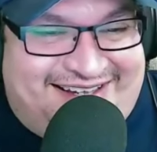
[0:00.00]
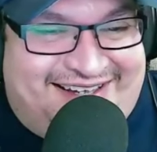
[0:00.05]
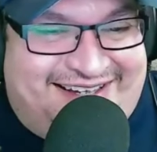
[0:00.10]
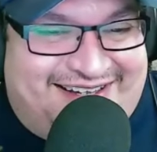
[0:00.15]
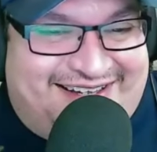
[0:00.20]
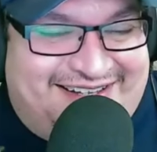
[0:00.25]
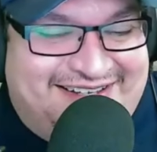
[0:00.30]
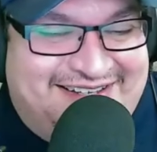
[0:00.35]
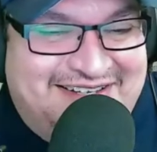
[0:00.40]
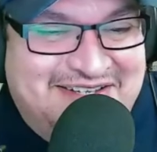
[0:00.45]

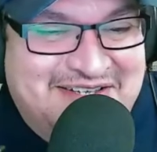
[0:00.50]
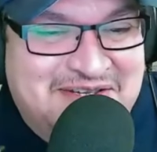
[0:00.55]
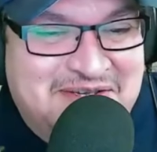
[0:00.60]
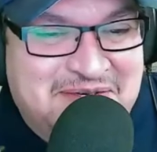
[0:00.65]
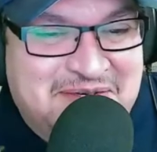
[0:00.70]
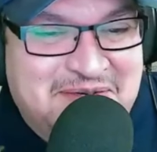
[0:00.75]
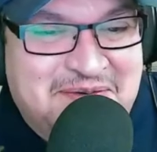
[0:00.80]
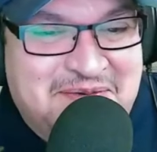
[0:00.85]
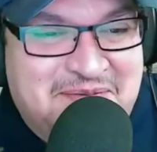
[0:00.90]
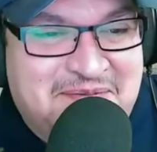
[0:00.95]

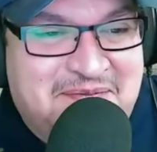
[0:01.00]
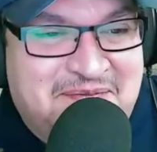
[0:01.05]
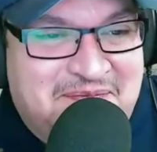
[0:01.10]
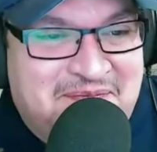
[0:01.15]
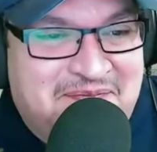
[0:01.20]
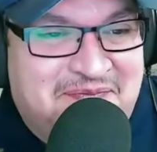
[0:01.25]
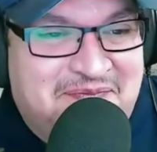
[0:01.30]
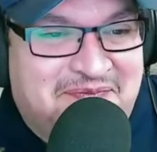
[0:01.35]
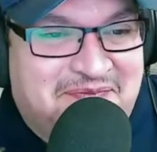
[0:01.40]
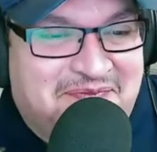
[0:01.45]

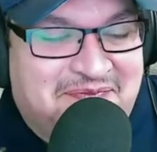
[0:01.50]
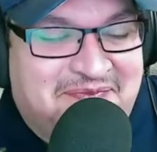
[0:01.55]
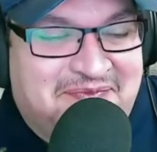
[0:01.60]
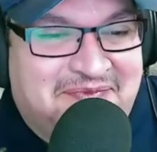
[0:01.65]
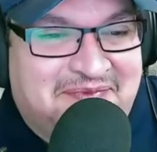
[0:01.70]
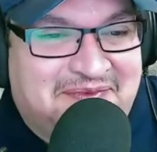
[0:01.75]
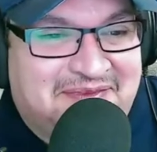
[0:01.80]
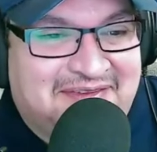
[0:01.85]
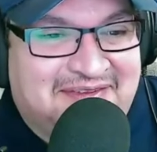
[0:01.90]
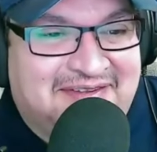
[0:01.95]

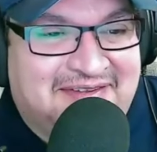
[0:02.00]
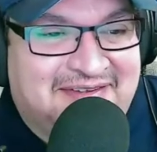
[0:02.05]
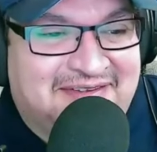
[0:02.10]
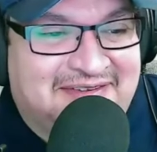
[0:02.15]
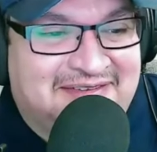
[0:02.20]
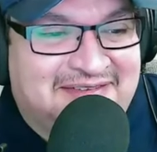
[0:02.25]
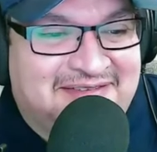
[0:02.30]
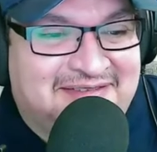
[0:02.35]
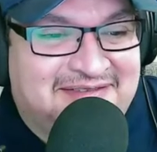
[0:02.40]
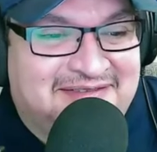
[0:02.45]

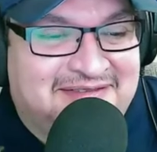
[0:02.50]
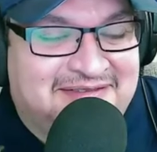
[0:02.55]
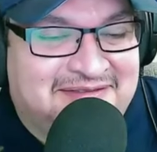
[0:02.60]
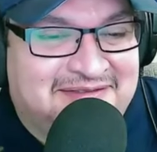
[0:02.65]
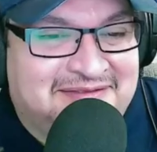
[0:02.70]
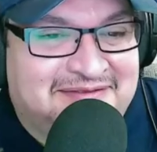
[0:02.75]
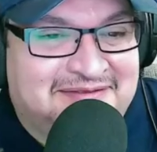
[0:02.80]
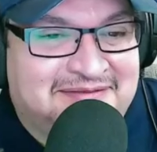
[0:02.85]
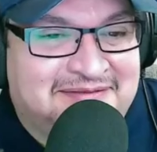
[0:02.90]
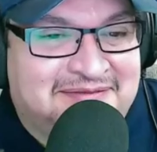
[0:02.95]

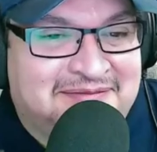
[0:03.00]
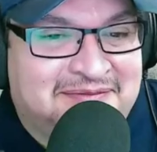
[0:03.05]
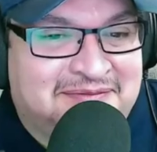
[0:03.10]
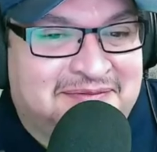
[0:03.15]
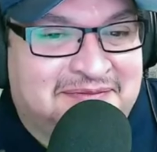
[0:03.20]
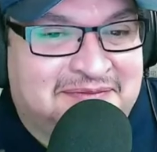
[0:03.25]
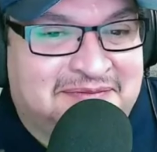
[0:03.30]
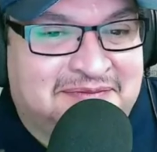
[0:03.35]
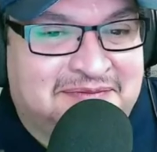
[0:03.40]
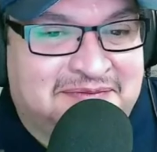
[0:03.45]

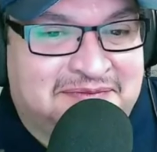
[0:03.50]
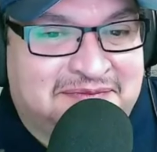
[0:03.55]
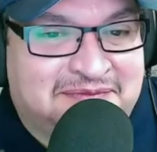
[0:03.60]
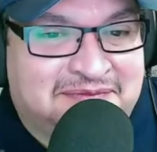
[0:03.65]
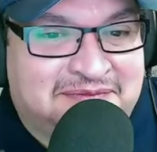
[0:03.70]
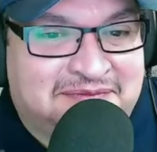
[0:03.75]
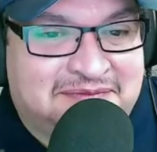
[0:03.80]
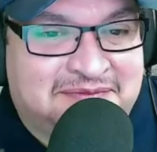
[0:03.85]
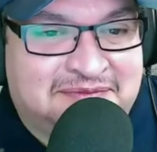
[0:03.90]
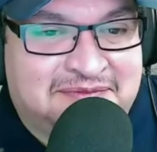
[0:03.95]

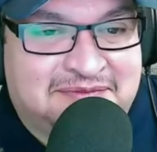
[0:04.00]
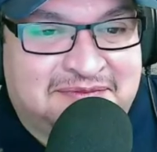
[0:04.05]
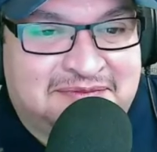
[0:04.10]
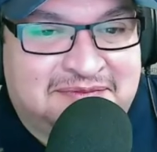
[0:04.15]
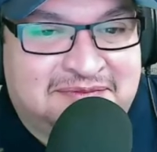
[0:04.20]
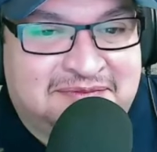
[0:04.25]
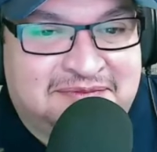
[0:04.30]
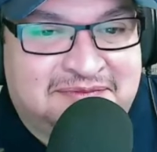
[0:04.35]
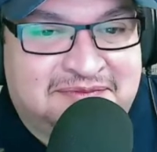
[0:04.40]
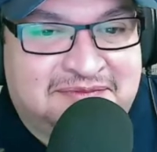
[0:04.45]

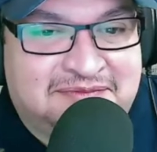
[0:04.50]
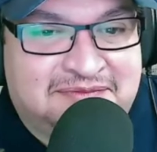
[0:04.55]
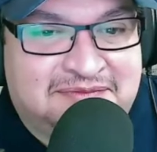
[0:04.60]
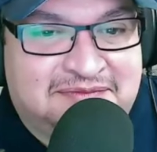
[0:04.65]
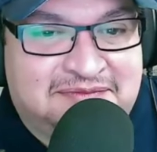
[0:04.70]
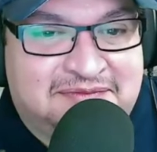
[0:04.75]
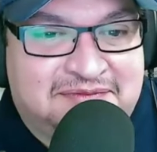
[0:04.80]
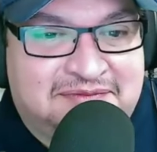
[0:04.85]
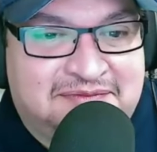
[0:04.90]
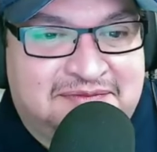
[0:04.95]

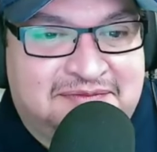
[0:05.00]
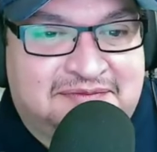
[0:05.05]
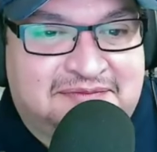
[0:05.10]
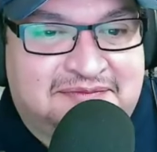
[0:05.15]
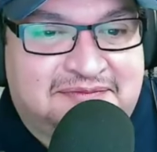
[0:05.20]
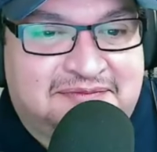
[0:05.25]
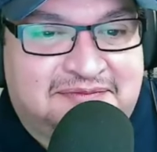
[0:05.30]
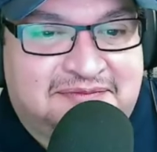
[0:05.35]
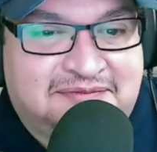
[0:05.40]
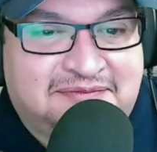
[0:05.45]

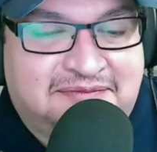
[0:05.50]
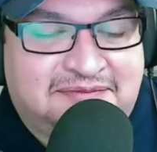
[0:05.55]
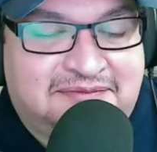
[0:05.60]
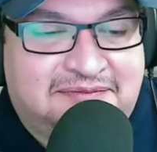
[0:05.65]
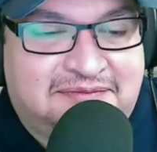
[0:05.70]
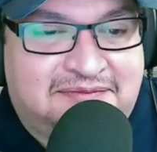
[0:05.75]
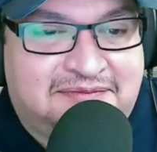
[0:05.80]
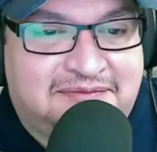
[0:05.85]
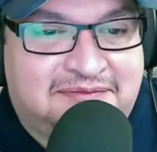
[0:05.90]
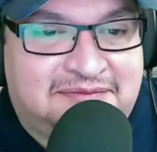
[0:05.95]

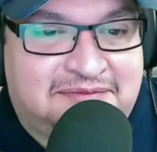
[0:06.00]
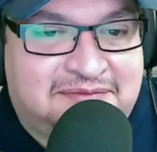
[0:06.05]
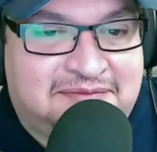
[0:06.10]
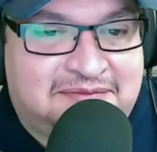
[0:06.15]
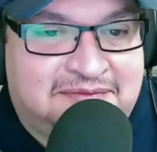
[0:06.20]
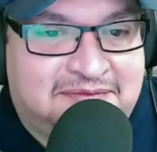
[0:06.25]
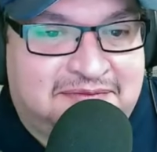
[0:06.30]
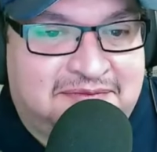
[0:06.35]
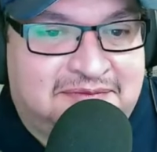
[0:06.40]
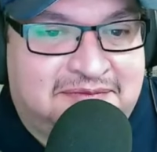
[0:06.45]

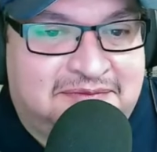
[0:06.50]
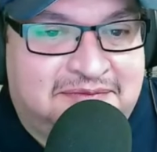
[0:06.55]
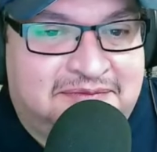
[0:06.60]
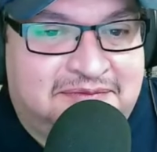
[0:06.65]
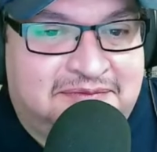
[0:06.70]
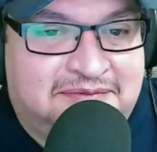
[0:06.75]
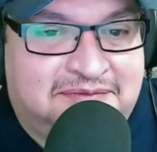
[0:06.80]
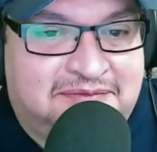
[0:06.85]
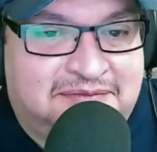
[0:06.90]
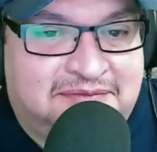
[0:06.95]

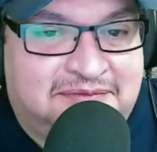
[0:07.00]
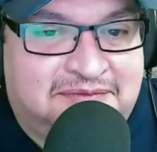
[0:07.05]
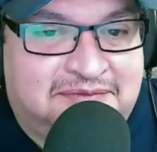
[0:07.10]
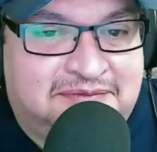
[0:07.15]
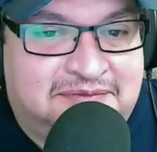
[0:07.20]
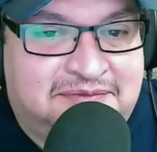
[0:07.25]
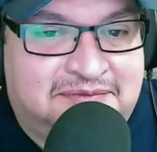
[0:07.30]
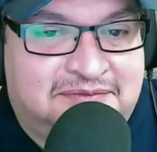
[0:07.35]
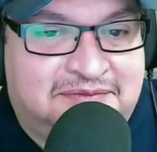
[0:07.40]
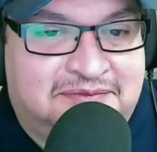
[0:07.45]

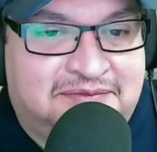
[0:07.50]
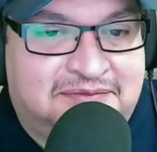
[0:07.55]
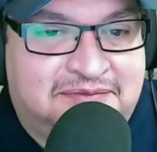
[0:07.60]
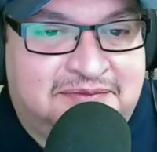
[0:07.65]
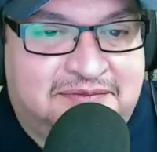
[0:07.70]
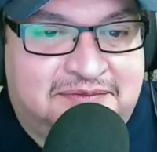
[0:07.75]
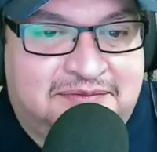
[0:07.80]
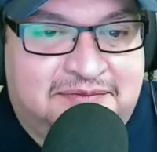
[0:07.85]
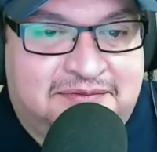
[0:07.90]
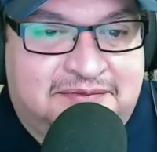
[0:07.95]

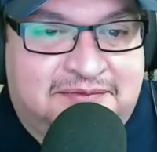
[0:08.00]
This person isn't speaking.